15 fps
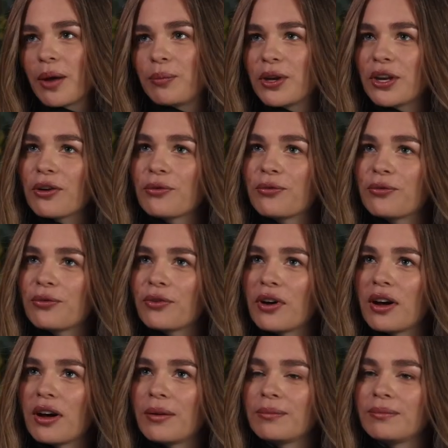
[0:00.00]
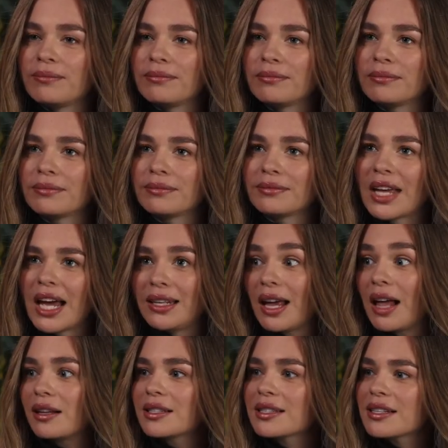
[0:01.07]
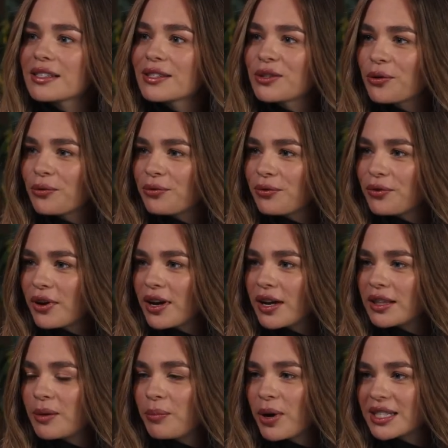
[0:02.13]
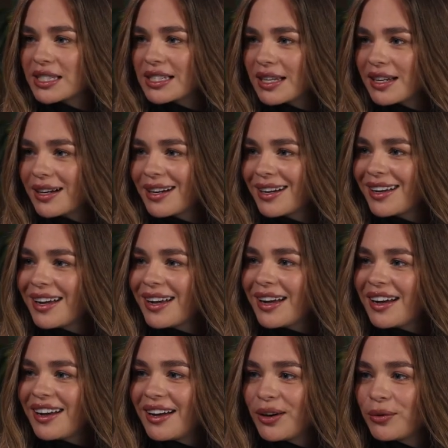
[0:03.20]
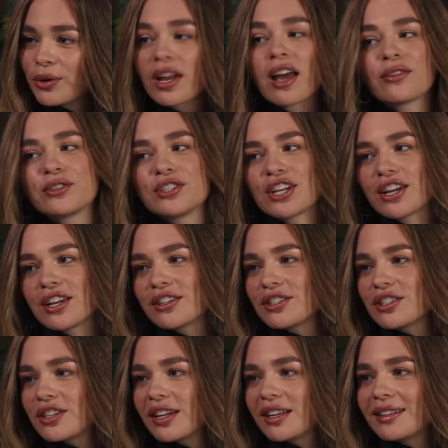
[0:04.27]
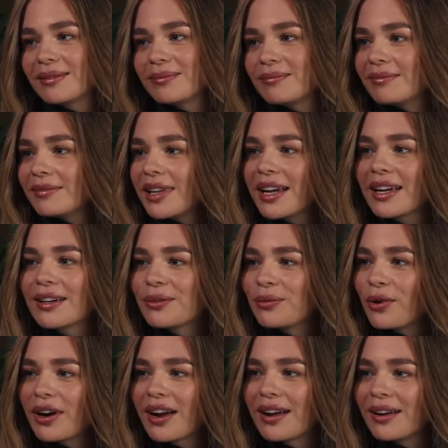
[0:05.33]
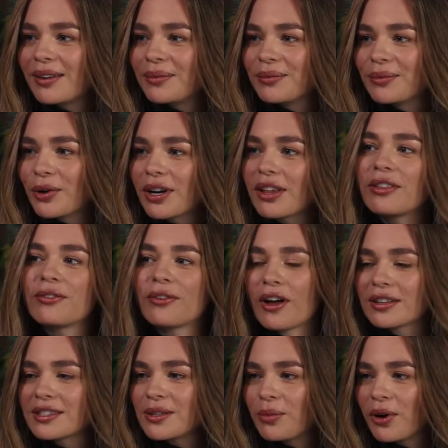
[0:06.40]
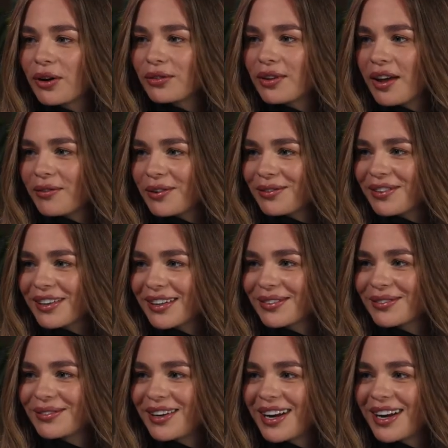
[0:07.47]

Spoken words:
a bit of analysis of the past year, what have changed, and like what are the thoughts about everything,